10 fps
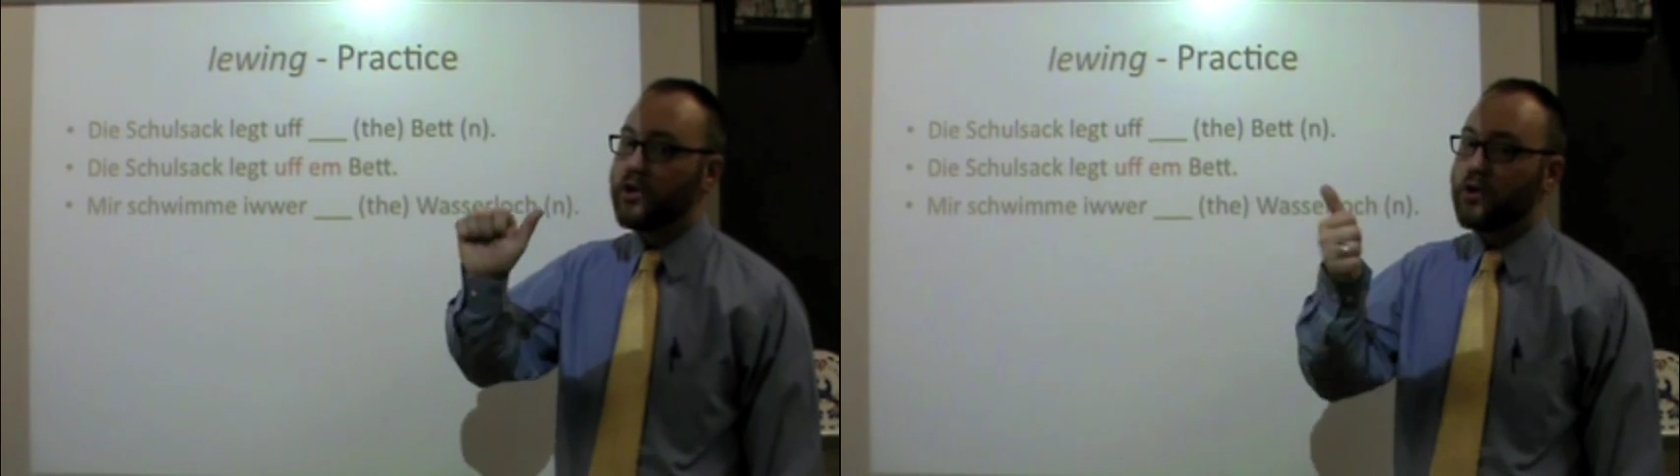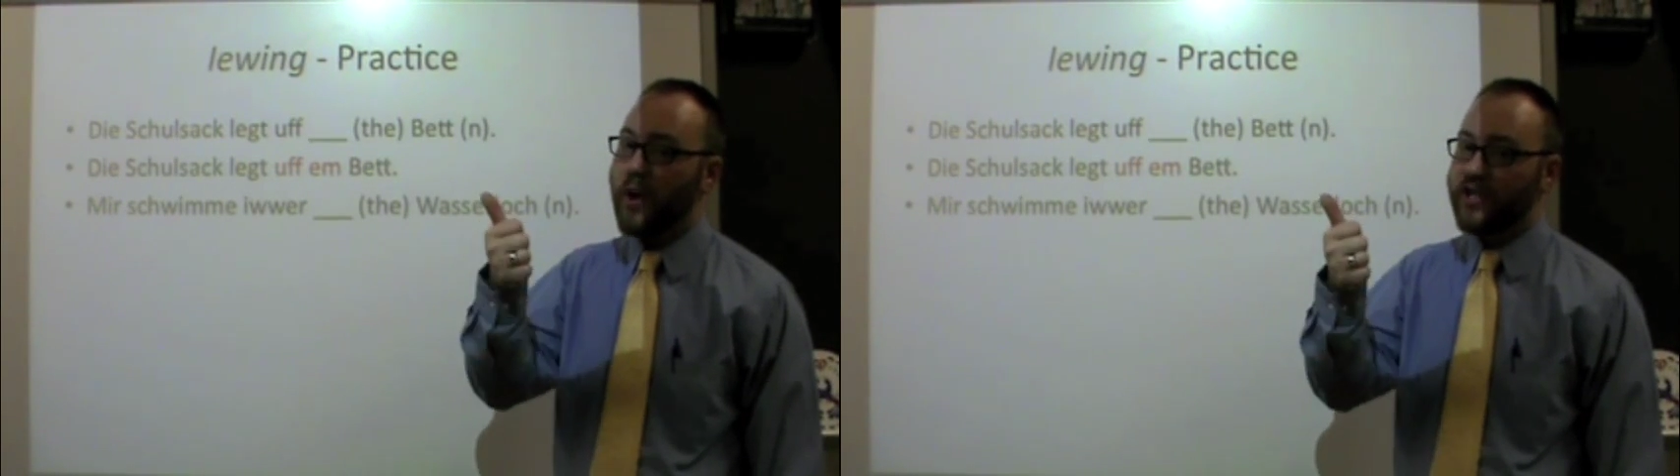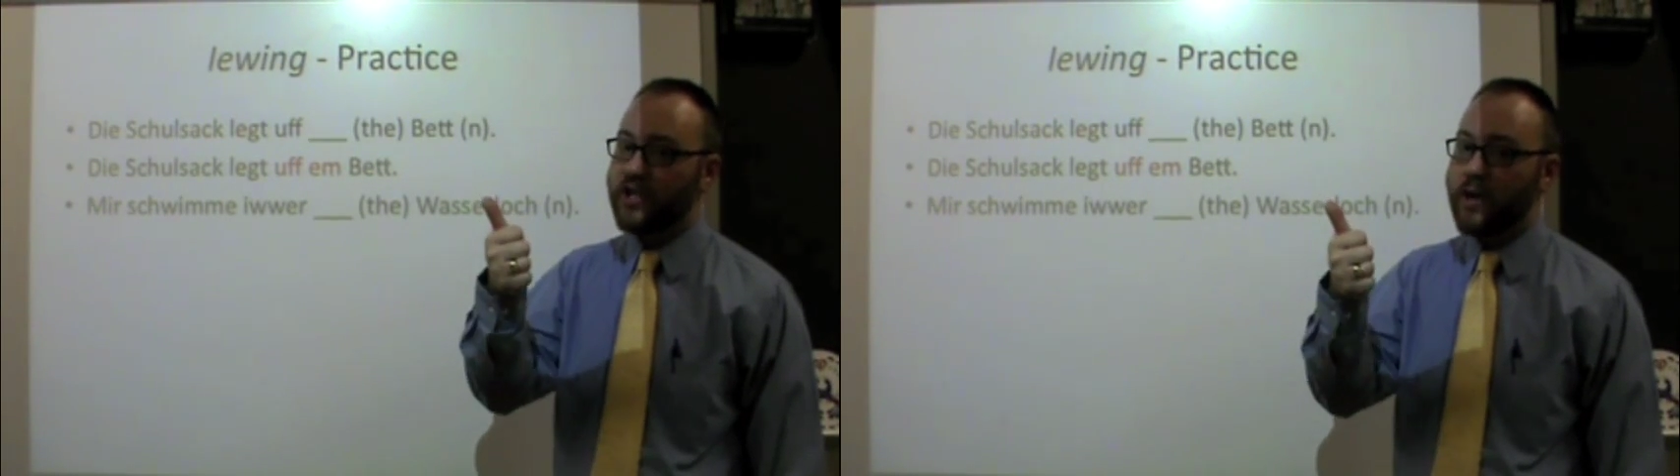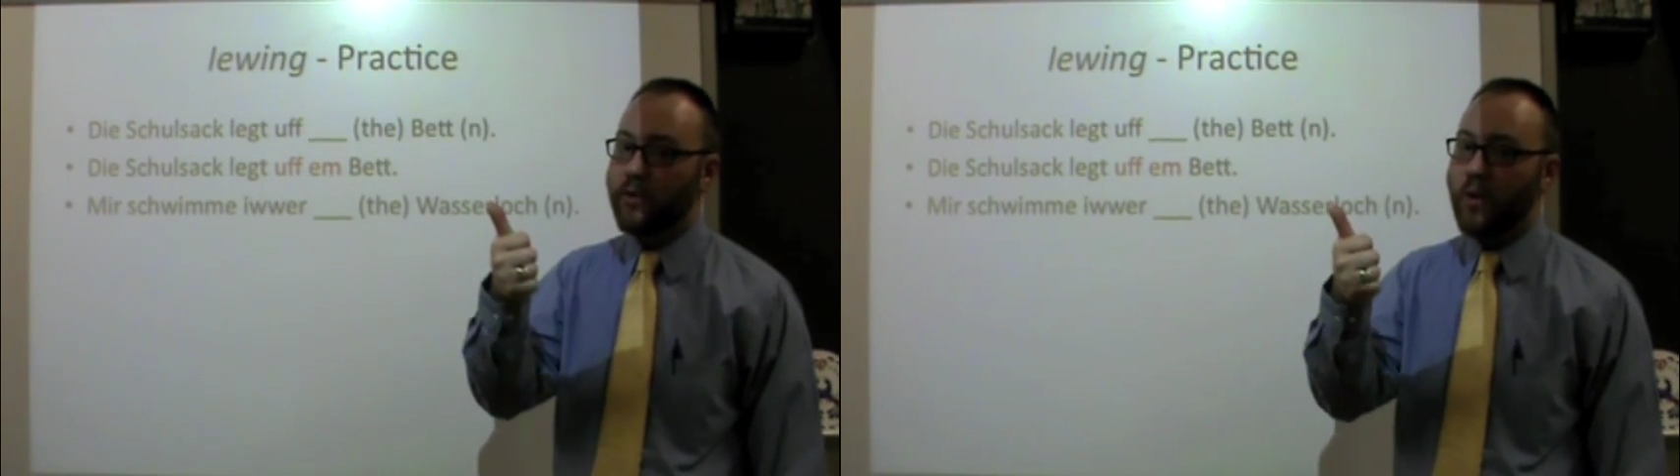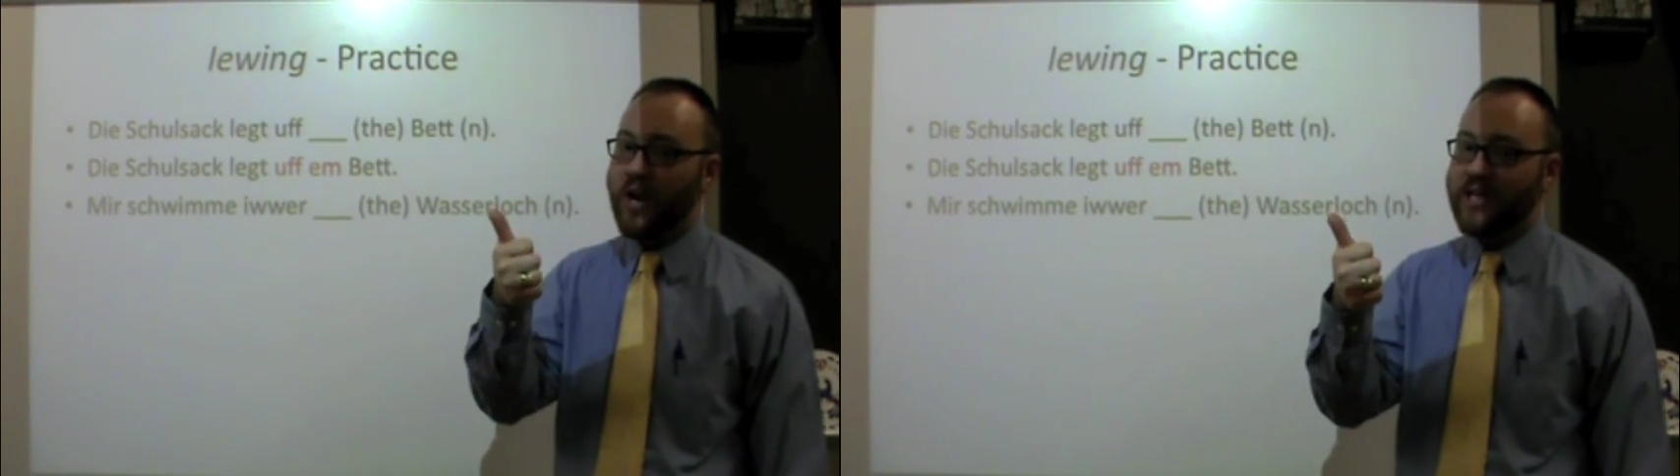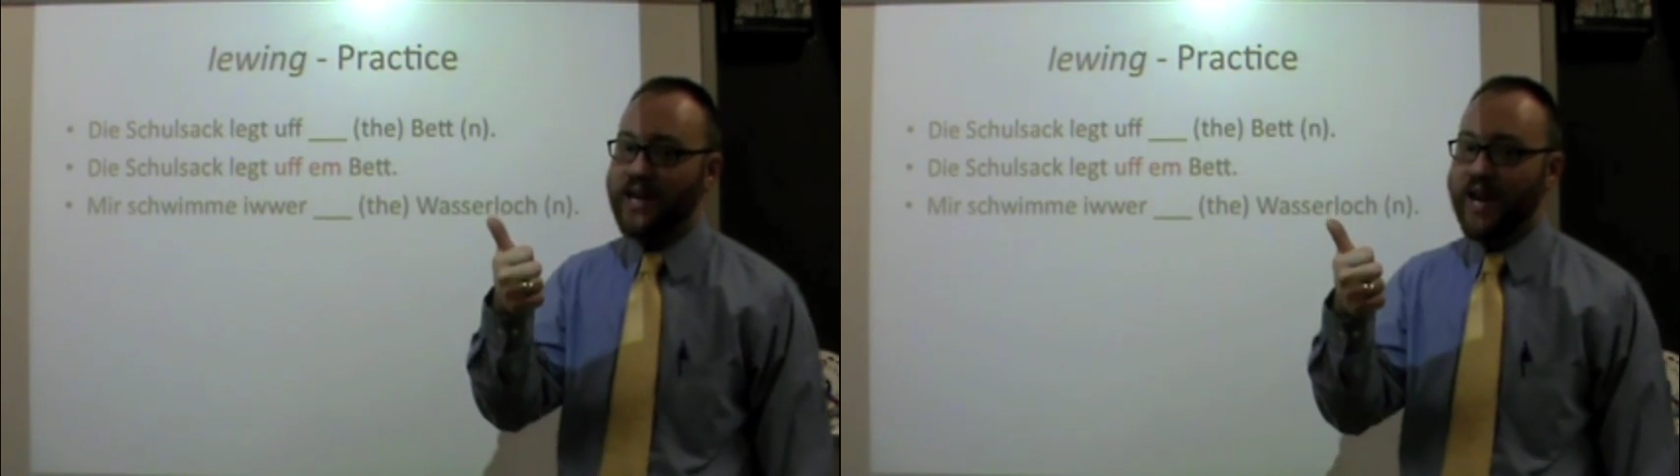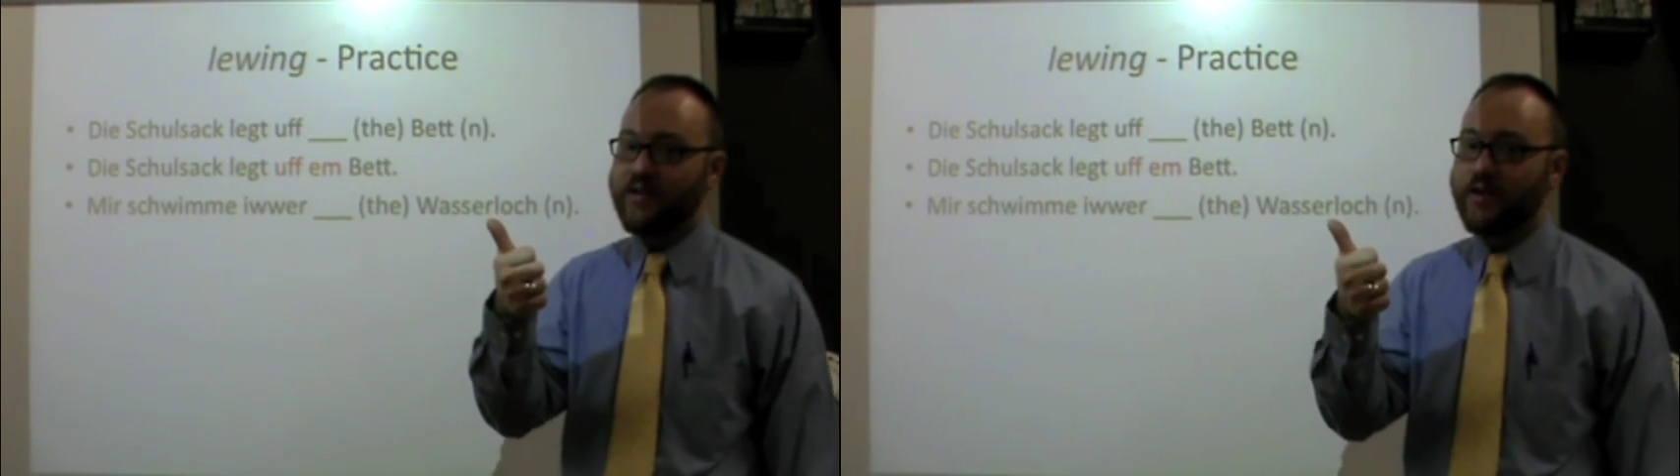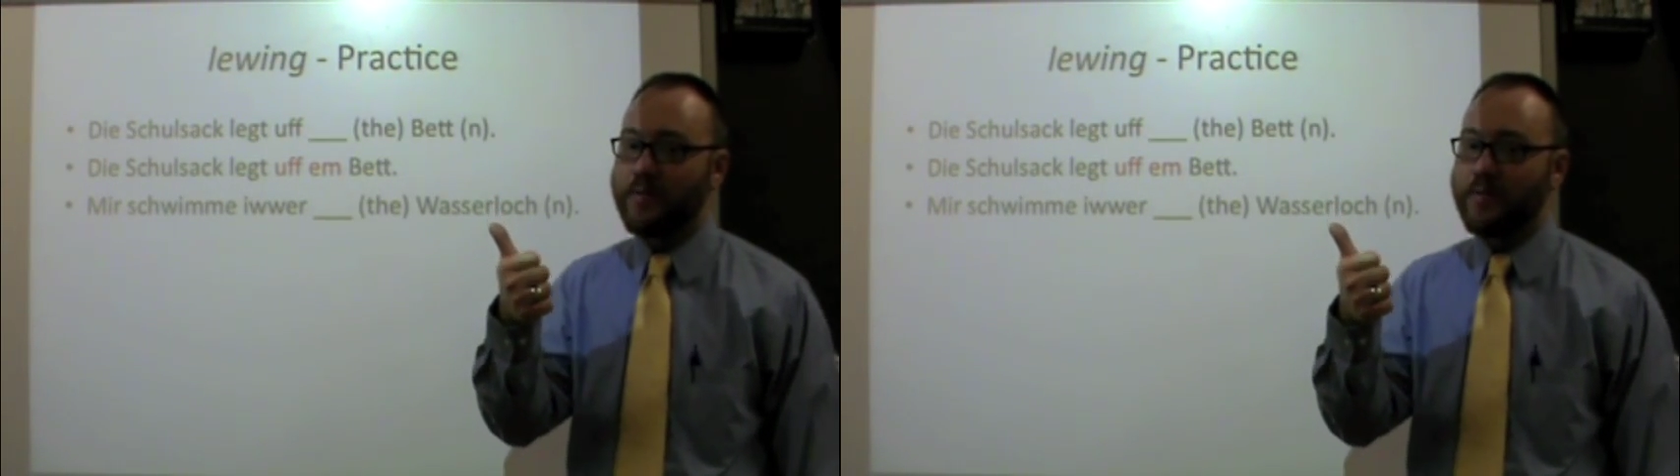question number one is answered